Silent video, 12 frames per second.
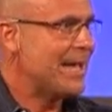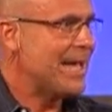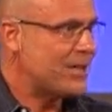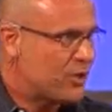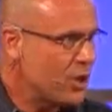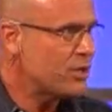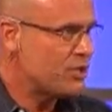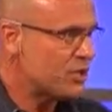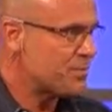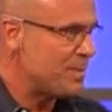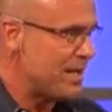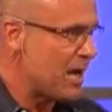It could
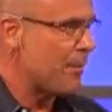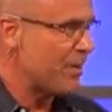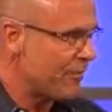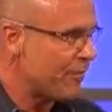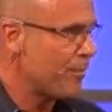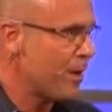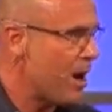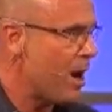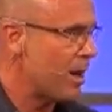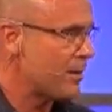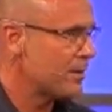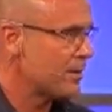just be coming from
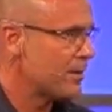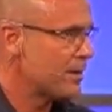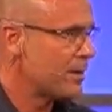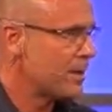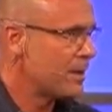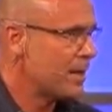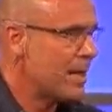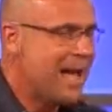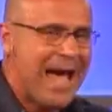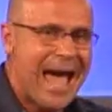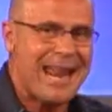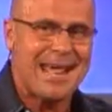God.
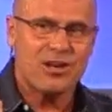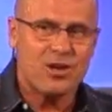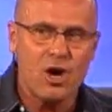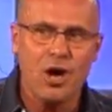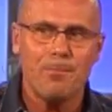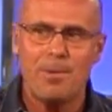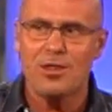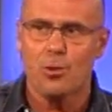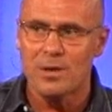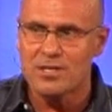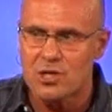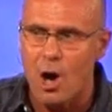And it could be
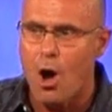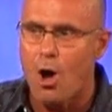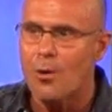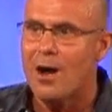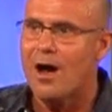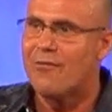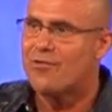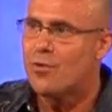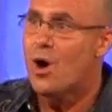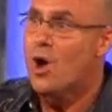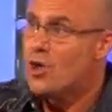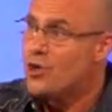the result of
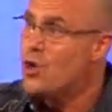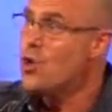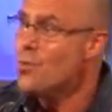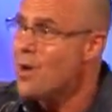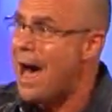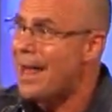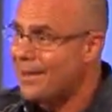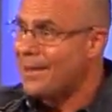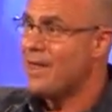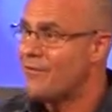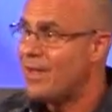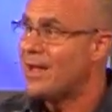you not
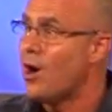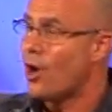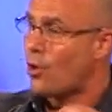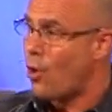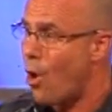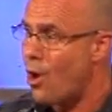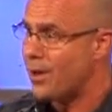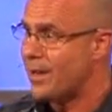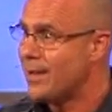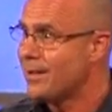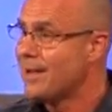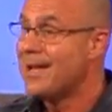living
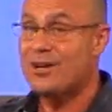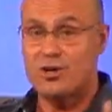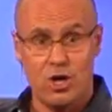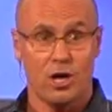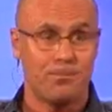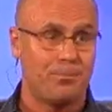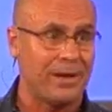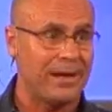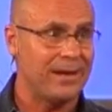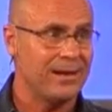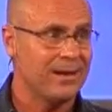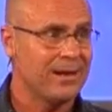according, could
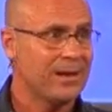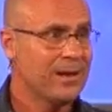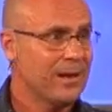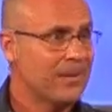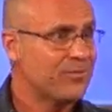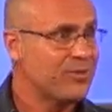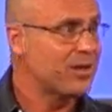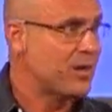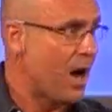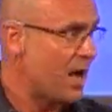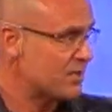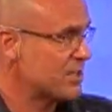be, to
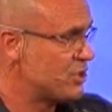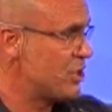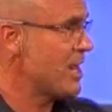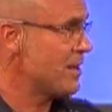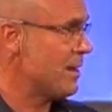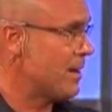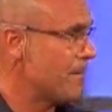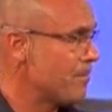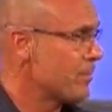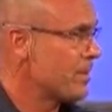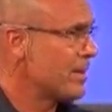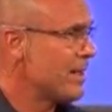God's agenda.
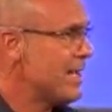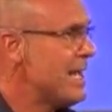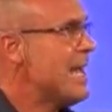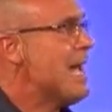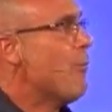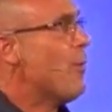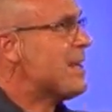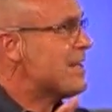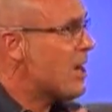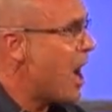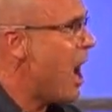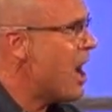When
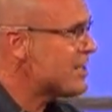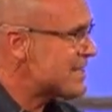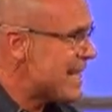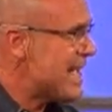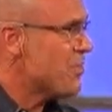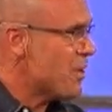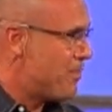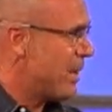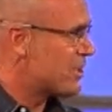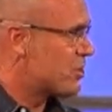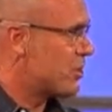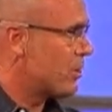God's in the
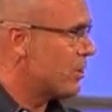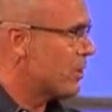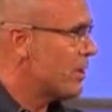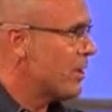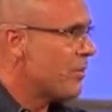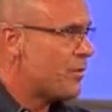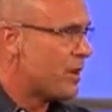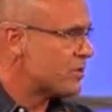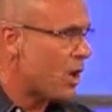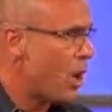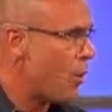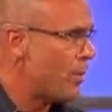picture,
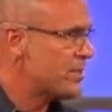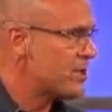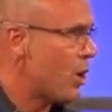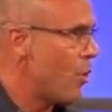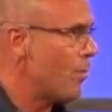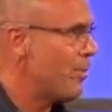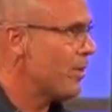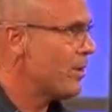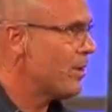there's always hope.